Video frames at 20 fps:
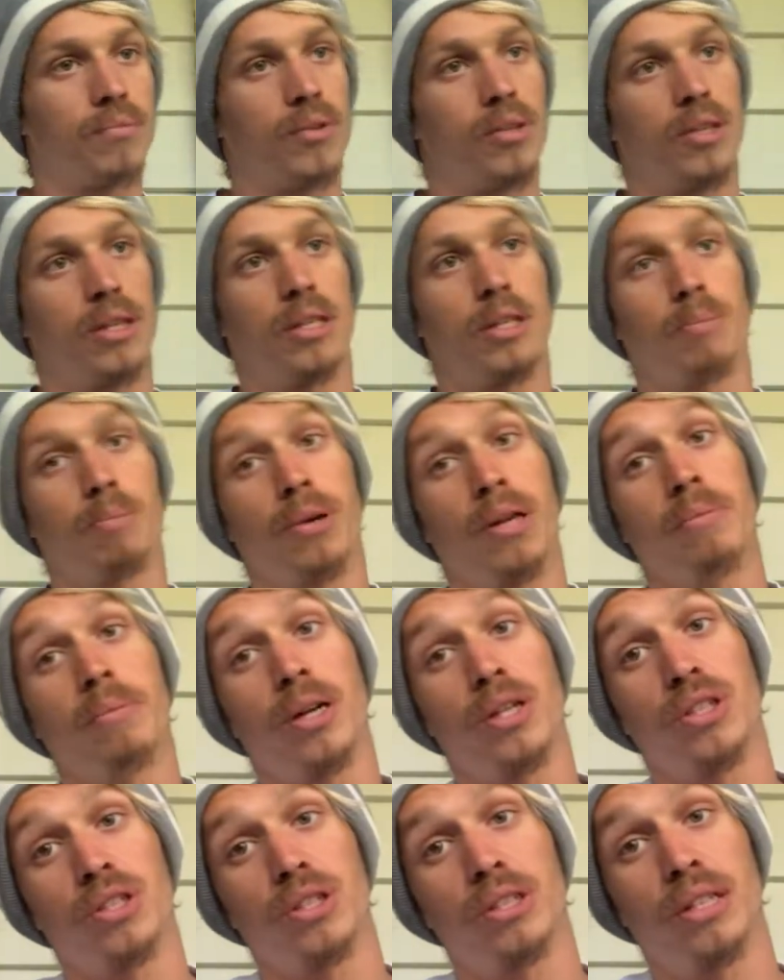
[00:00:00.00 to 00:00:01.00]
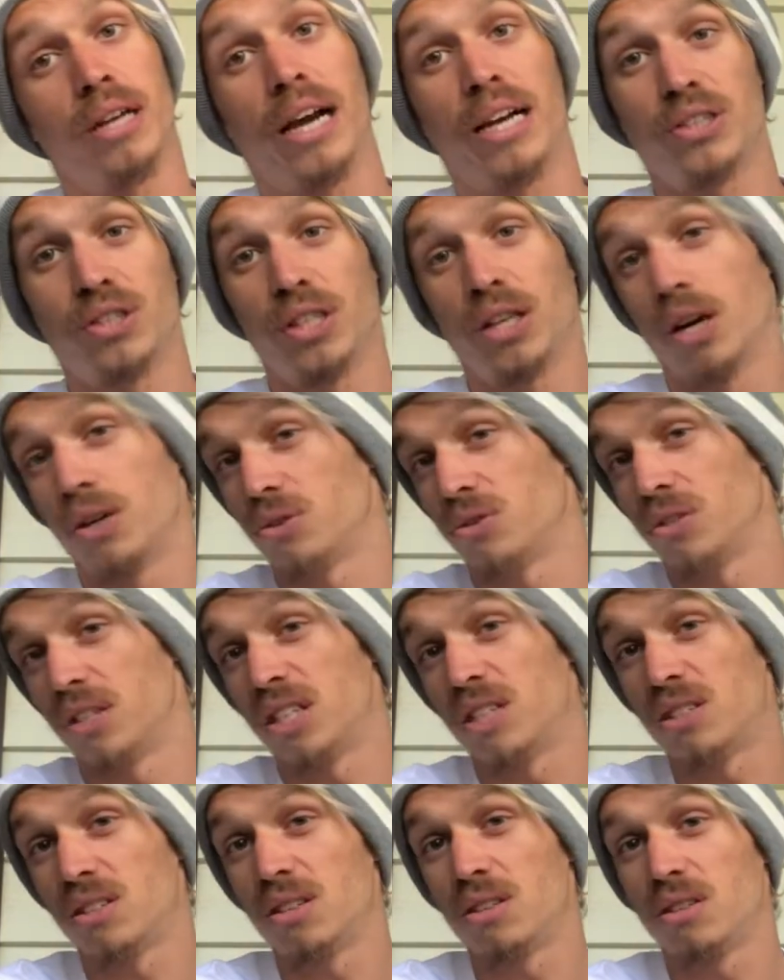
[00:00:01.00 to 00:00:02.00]
It's pretty much actually goes on
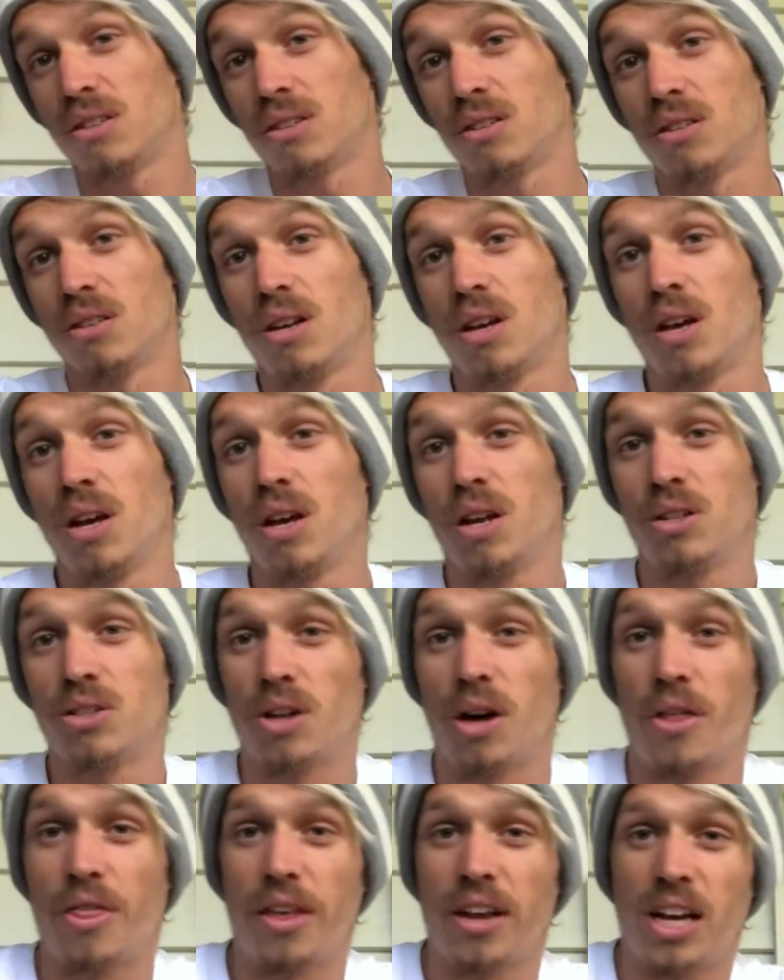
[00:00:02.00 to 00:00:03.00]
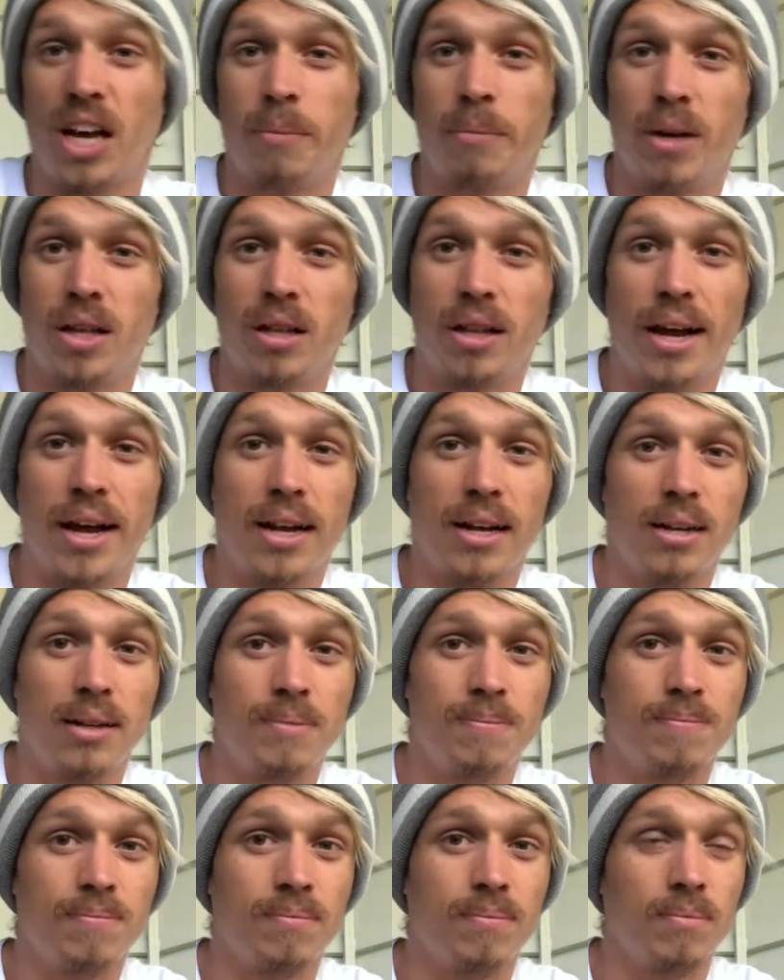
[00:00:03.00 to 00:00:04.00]
distance. So I think I'm at like
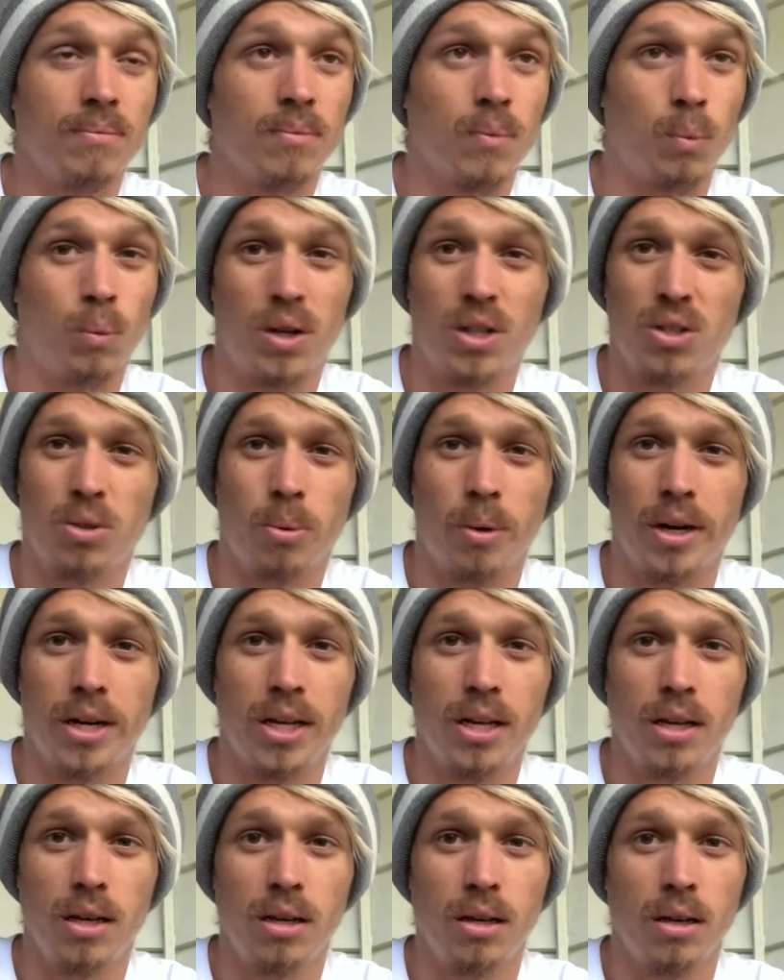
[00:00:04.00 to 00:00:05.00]
120.